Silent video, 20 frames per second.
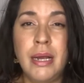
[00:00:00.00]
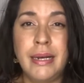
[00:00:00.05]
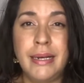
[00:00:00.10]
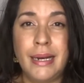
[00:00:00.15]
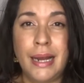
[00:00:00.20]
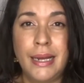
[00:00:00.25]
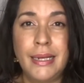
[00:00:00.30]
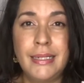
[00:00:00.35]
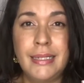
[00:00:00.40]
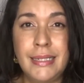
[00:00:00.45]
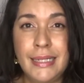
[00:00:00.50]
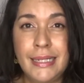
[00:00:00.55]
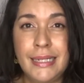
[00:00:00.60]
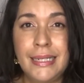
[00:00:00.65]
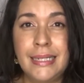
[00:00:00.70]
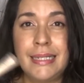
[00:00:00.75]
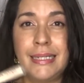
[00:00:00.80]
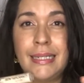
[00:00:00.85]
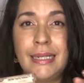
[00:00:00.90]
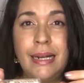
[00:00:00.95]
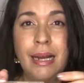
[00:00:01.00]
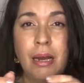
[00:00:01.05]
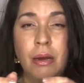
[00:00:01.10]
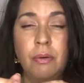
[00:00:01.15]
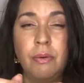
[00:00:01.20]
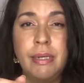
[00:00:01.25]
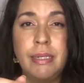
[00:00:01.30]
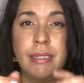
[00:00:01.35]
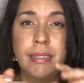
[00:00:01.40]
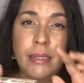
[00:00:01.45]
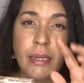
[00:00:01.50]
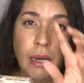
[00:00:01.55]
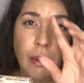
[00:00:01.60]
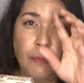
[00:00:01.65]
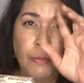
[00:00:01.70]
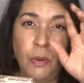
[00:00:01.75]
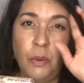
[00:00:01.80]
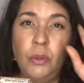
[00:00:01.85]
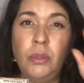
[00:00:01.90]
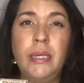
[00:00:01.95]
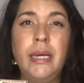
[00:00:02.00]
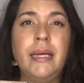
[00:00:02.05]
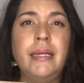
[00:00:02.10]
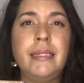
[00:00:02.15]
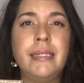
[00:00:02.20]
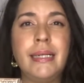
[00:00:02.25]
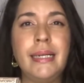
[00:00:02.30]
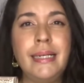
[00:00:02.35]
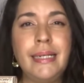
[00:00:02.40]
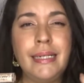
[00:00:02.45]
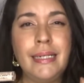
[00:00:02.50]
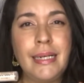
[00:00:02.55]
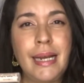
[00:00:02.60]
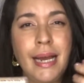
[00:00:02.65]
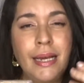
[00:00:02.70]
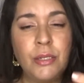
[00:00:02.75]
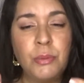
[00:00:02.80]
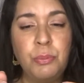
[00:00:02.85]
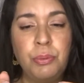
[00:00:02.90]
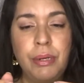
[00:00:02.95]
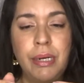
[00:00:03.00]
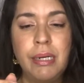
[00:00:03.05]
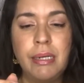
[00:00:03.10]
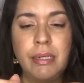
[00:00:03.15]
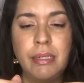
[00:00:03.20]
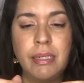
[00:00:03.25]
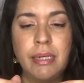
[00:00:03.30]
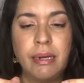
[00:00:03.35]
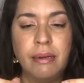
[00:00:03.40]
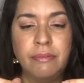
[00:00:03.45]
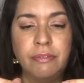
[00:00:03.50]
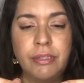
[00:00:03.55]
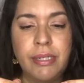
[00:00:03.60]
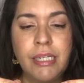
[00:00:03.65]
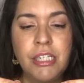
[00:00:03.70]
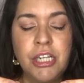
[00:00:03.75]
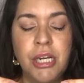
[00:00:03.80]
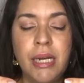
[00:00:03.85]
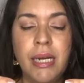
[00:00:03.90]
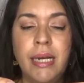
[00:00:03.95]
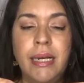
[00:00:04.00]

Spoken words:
nice it is and how it's emollient and it has pretty good coverage.